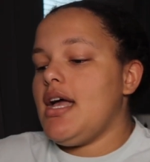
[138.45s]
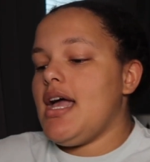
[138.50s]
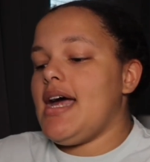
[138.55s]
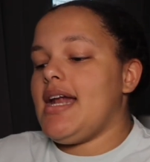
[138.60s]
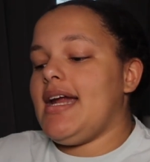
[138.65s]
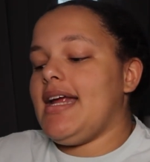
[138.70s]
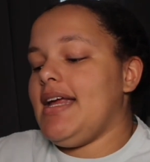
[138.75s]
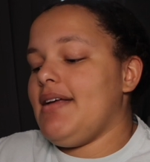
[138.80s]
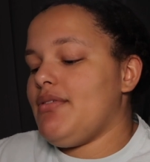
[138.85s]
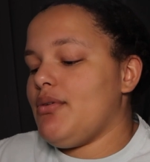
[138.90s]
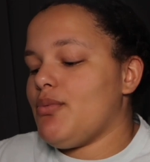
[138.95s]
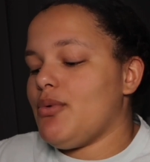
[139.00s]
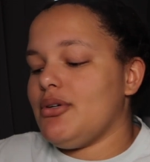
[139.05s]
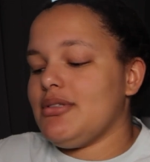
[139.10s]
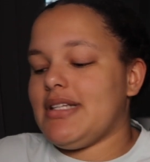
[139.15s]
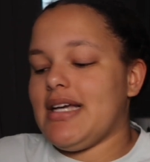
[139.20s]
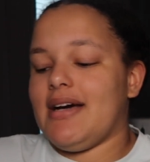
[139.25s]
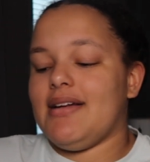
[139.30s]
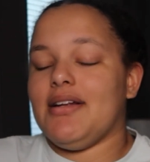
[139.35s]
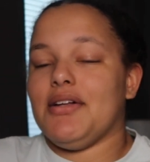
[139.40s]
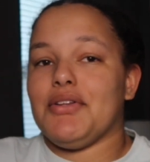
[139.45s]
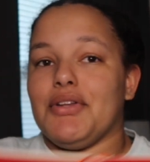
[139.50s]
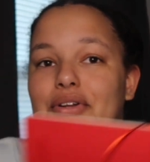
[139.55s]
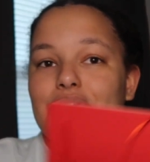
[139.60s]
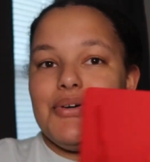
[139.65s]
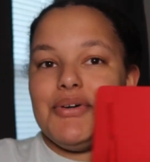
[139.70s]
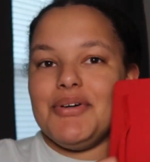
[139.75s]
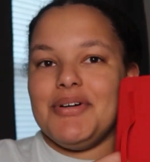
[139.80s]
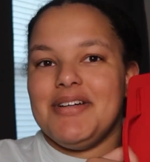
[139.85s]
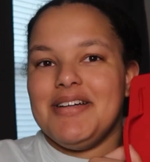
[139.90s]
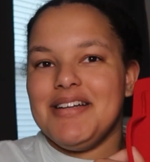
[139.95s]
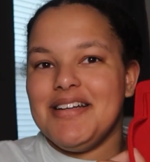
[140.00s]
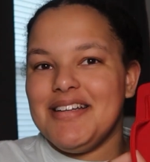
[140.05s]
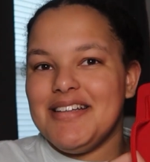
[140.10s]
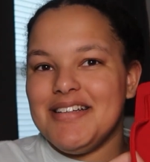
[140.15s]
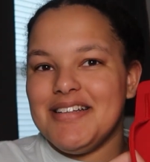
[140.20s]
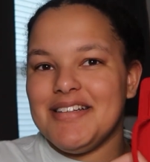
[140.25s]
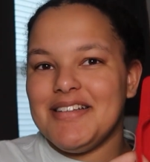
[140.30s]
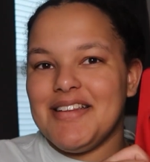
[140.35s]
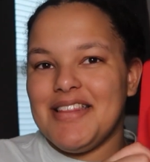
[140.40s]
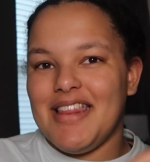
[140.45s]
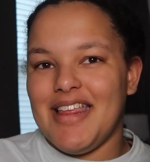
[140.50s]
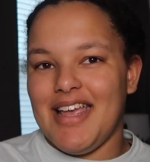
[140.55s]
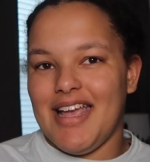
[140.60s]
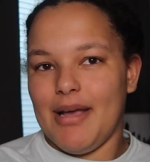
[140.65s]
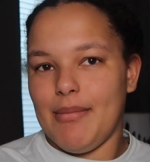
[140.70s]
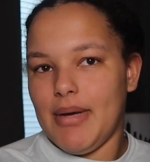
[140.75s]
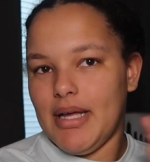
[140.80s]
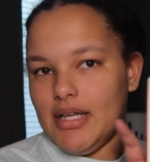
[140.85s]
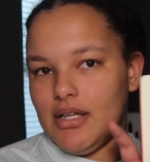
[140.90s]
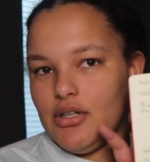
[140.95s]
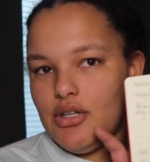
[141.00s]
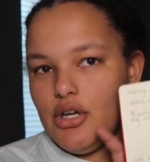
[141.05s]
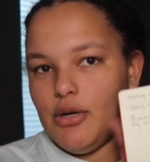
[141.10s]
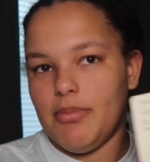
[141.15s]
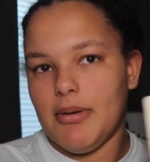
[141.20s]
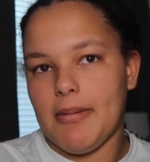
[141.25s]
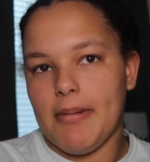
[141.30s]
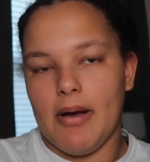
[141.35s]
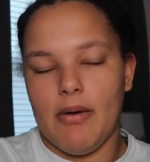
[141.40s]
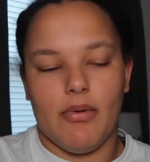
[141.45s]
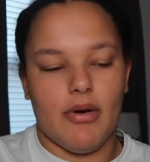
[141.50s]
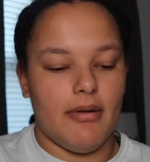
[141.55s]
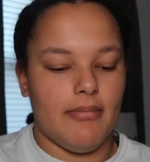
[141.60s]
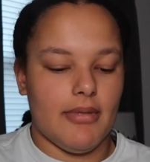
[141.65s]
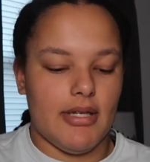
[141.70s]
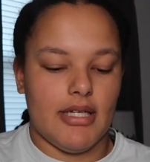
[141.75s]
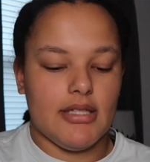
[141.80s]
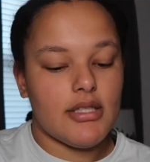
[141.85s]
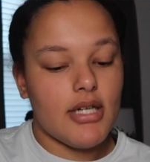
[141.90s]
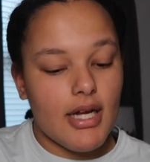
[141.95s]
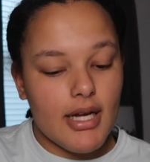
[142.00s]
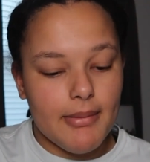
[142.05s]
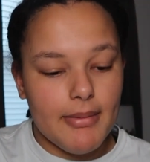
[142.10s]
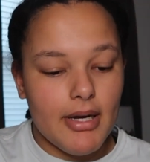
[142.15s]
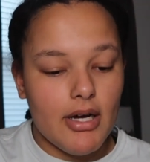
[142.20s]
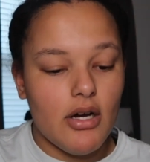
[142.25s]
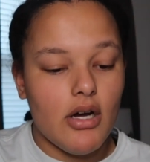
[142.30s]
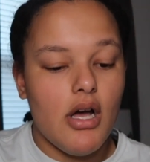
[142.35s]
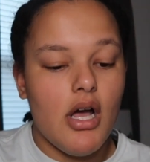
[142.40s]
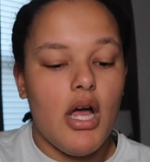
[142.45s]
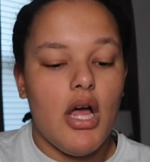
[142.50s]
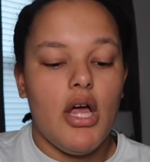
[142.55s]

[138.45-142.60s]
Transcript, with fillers: And I even wrote down a little thing in my little notebook about what I'm going to talk about.